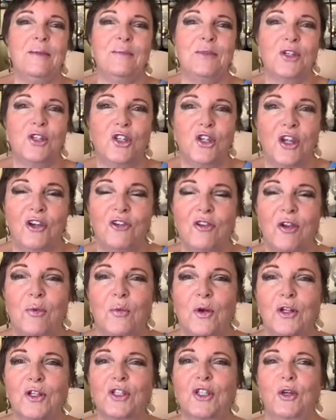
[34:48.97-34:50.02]
machinery
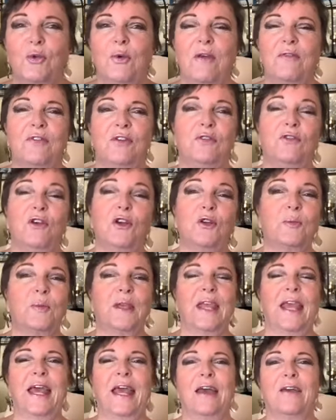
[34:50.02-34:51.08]
whatsoever. You've got to be
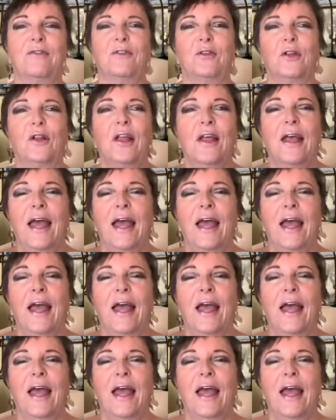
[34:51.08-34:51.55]
careful.